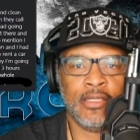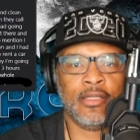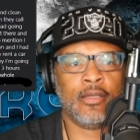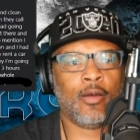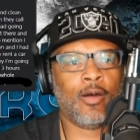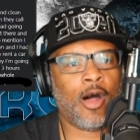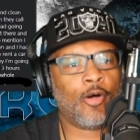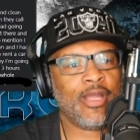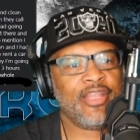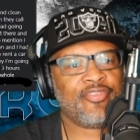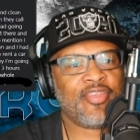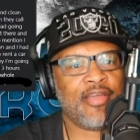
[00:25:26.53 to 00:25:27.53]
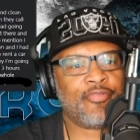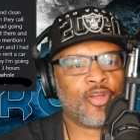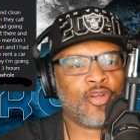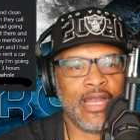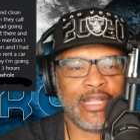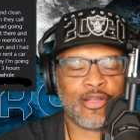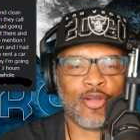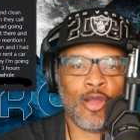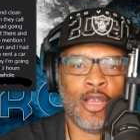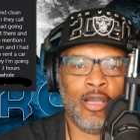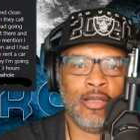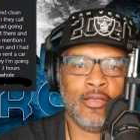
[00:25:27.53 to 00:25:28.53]
Always have a credit
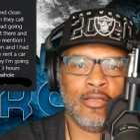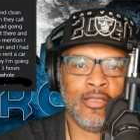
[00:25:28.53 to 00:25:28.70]
card.